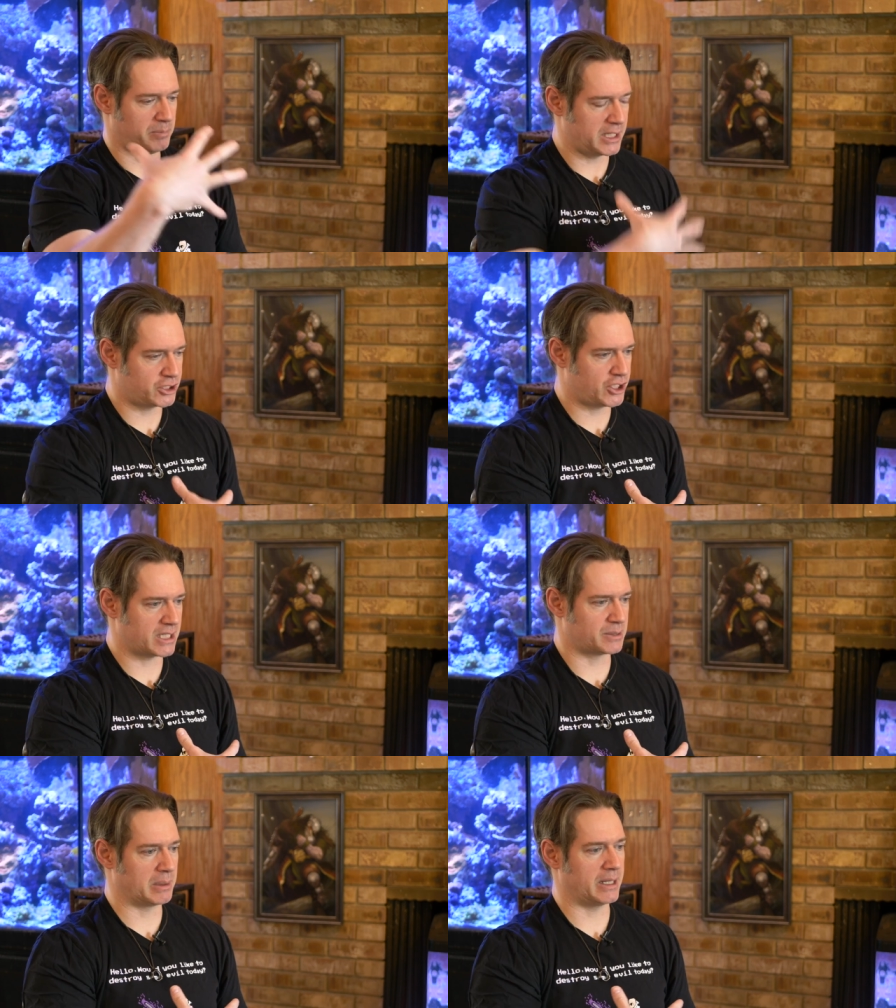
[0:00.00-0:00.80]
Big
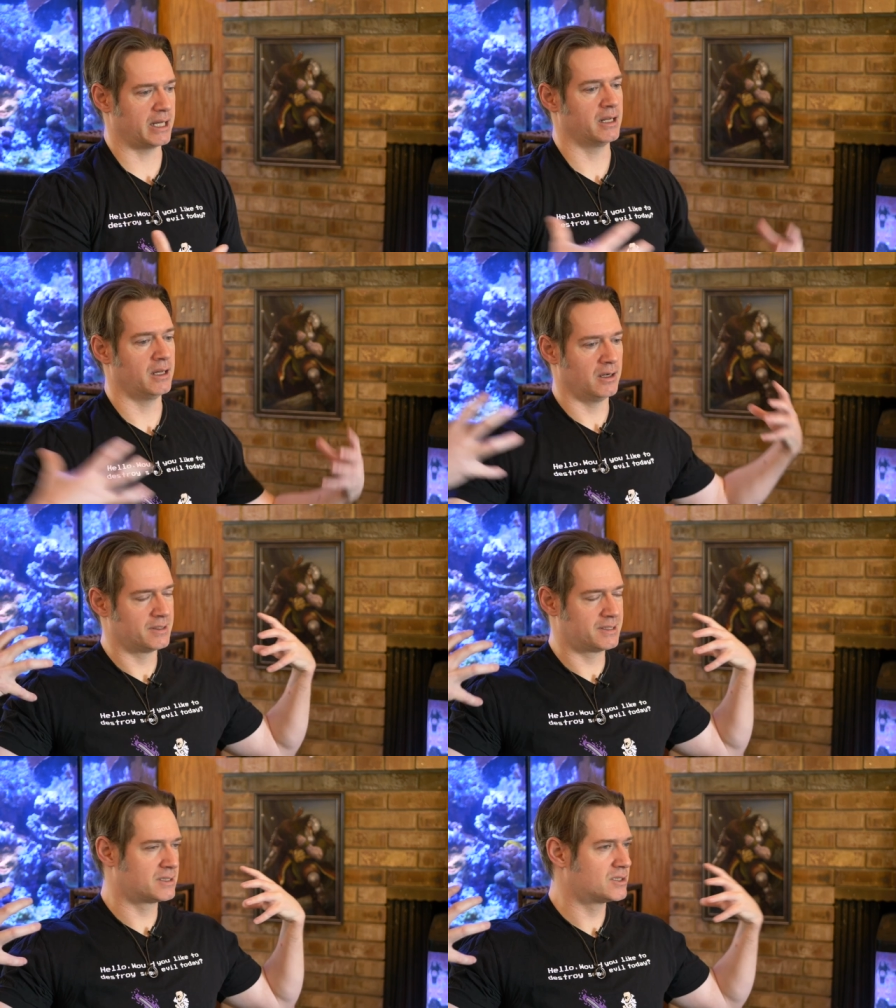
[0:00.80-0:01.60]
chest plate,
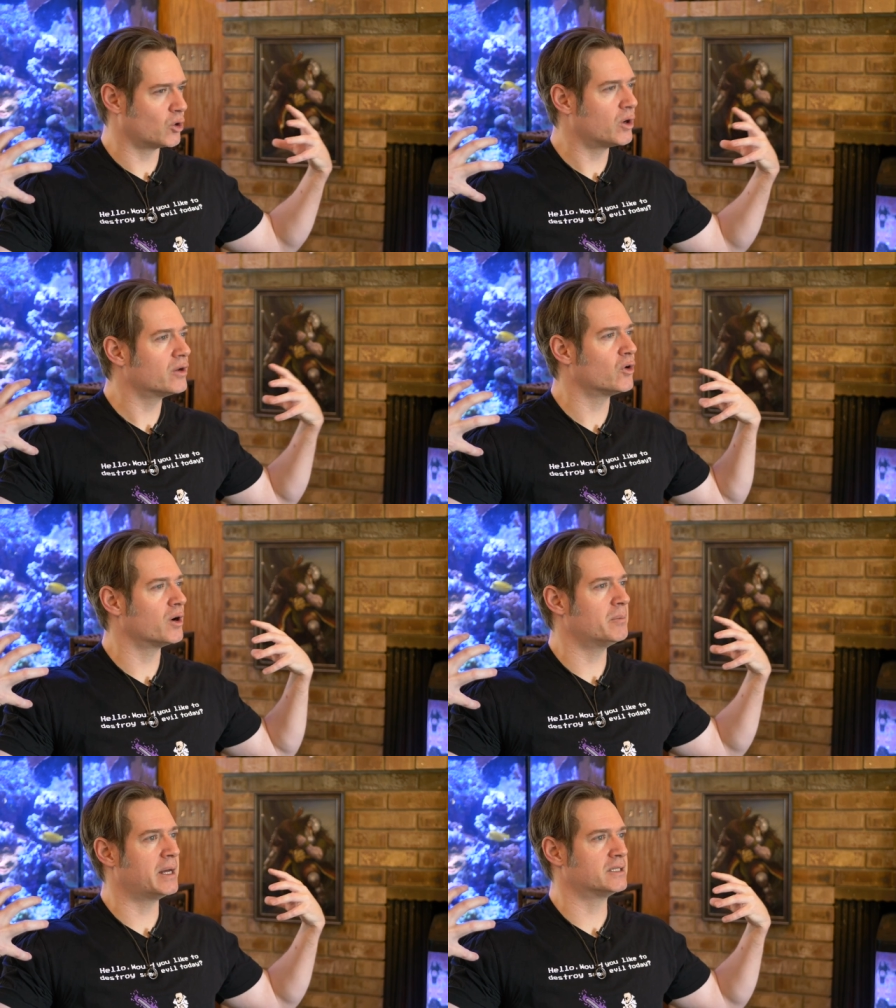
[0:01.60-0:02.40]
sort of
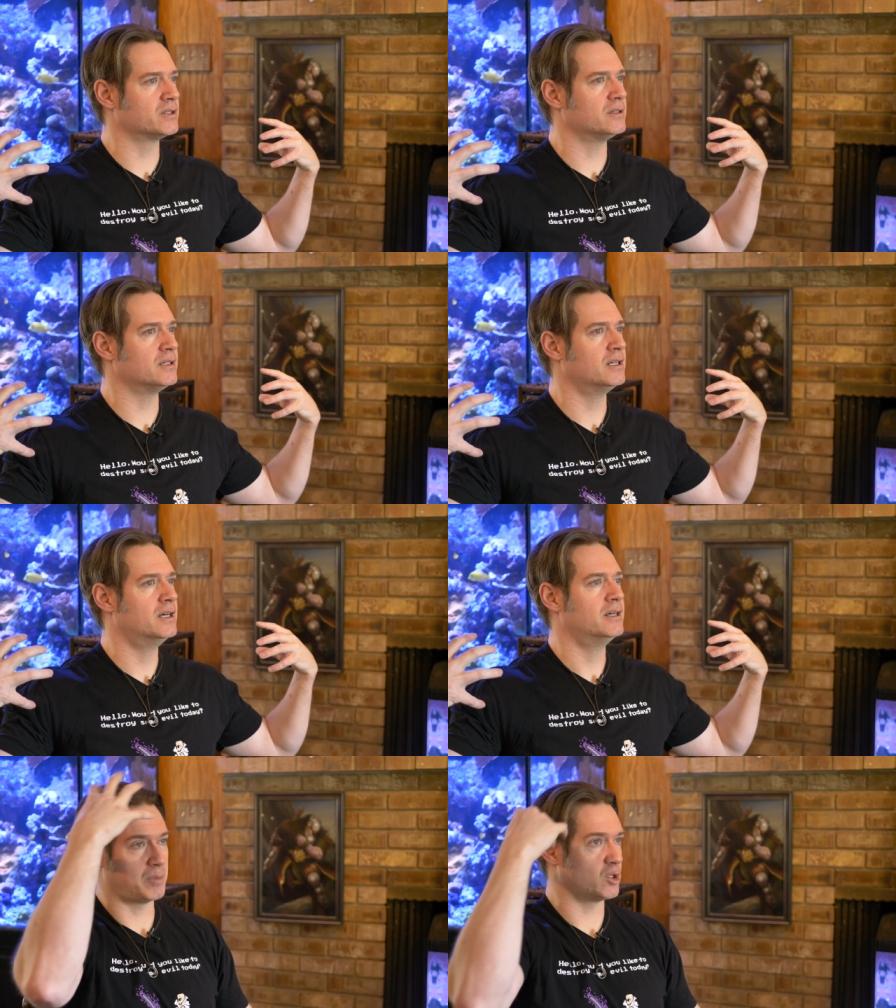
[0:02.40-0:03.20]
ornamental
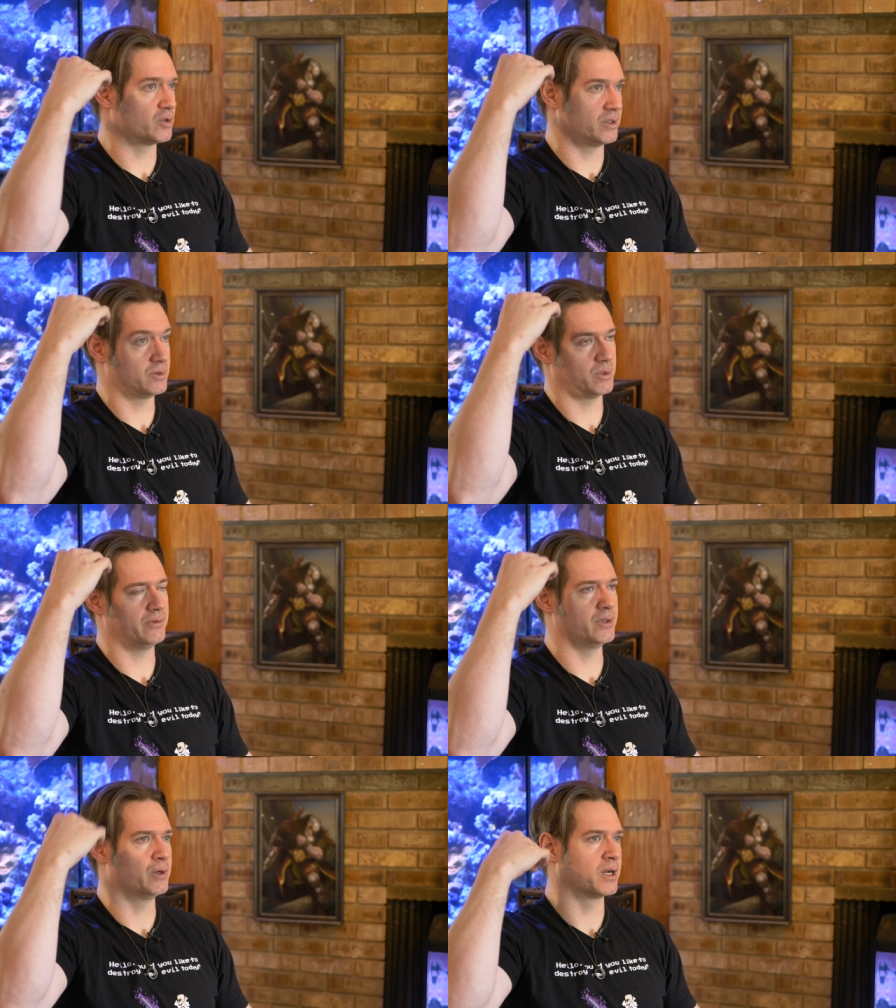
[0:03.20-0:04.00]
pauldrons,
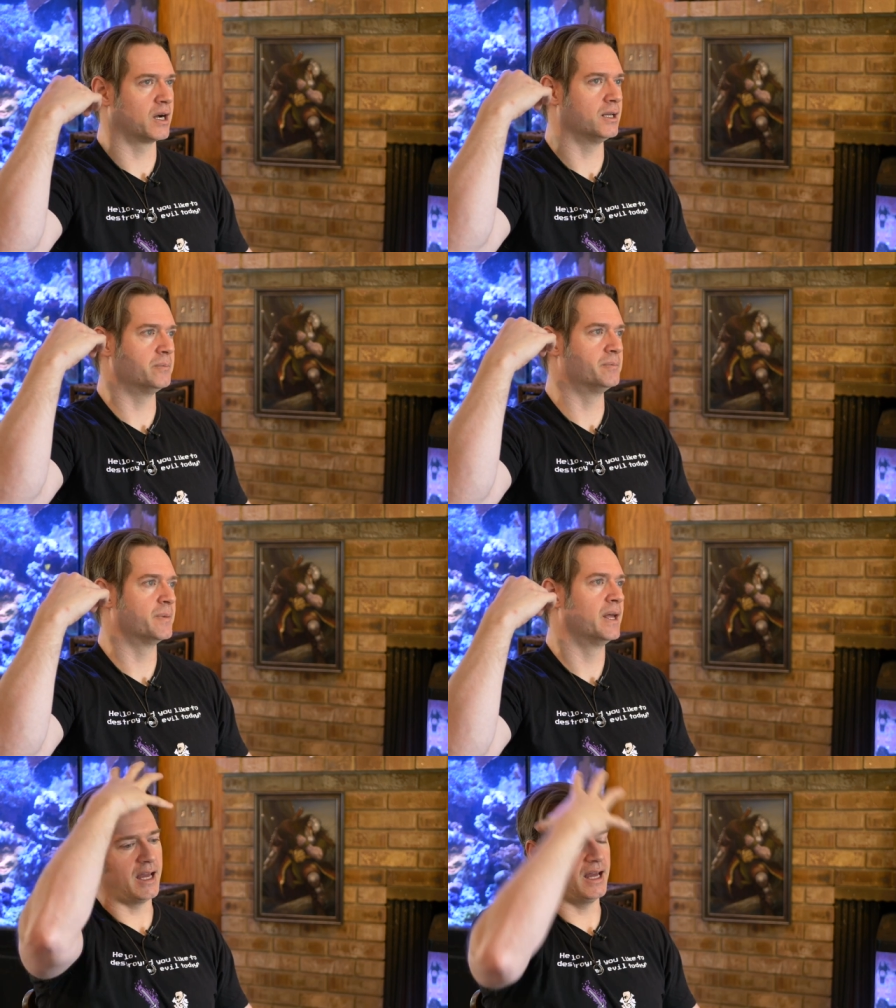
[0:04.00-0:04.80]
whatever you want to call them,
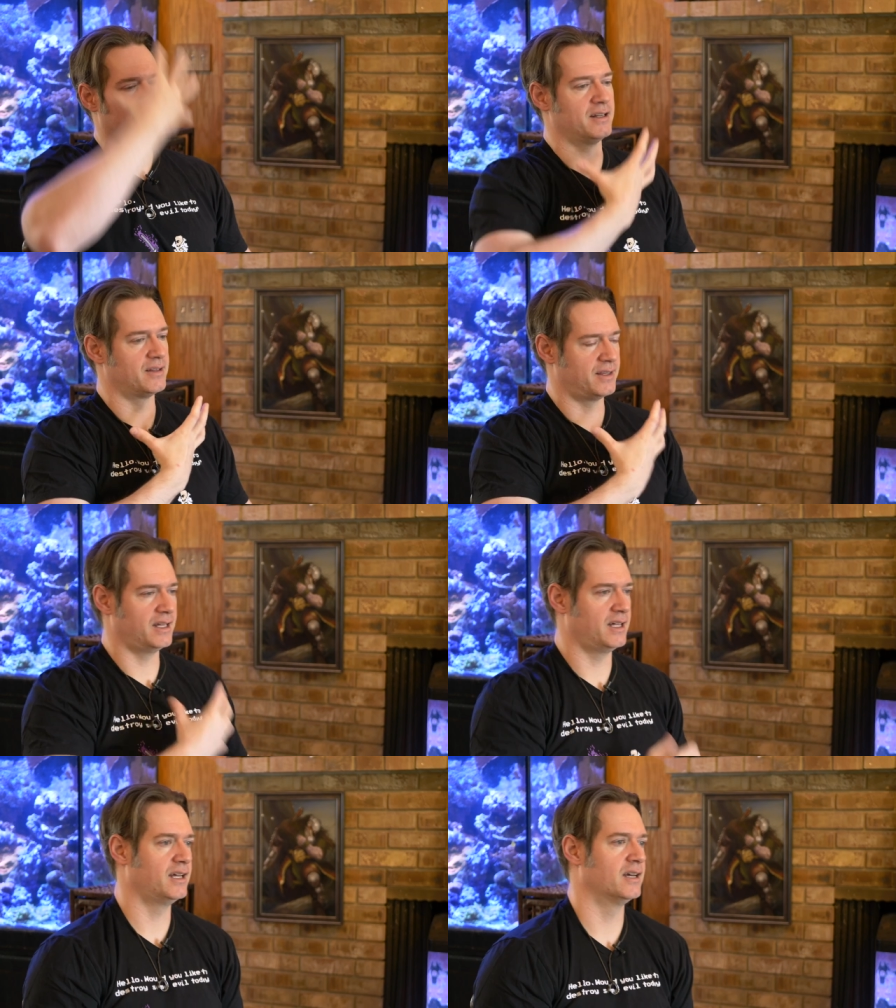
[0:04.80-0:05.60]
and
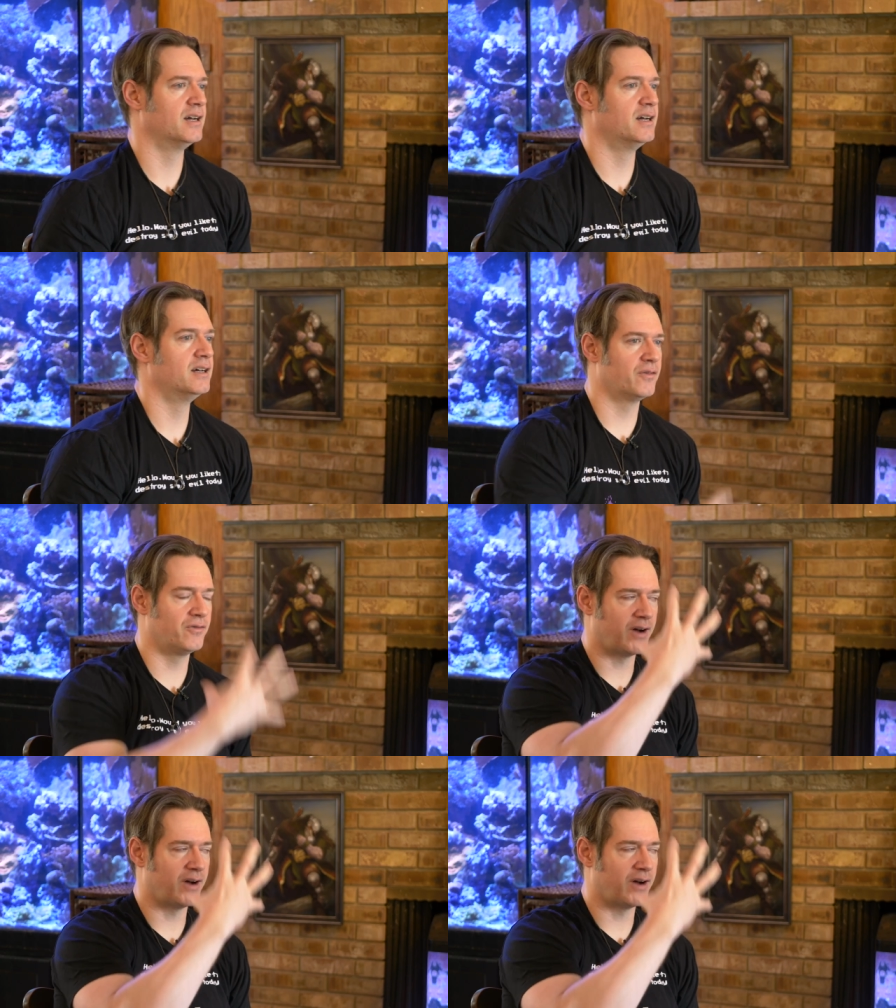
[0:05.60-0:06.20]
the the